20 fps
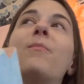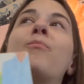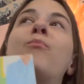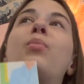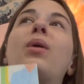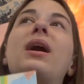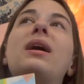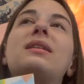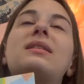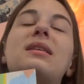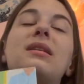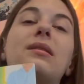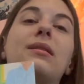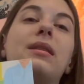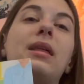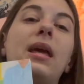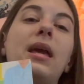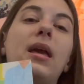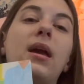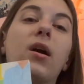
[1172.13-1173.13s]
but
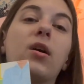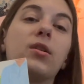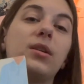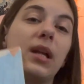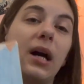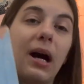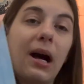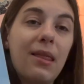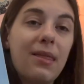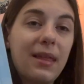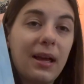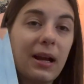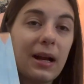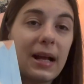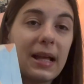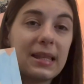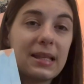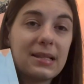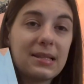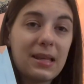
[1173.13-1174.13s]
they are not there
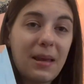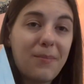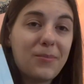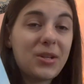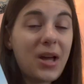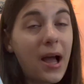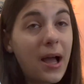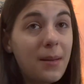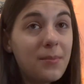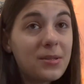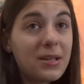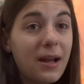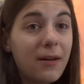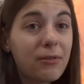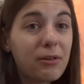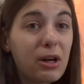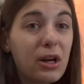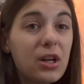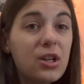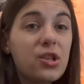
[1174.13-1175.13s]
at the same times
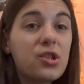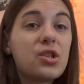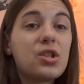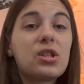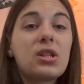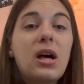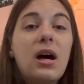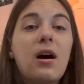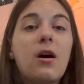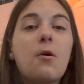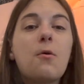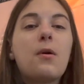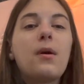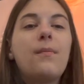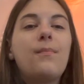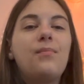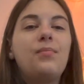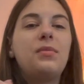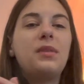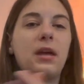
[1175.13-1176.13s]
ever, so
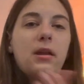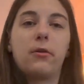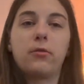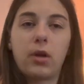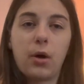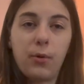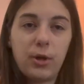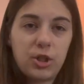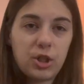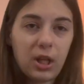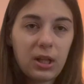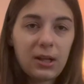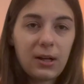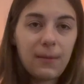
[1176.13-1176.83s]
they don't know each other.